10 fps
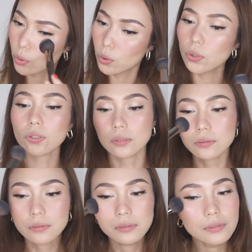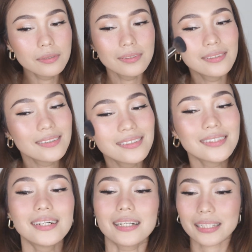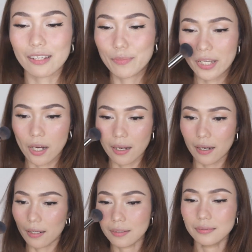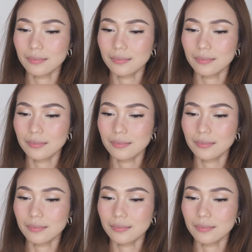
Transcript: woo! Give me color.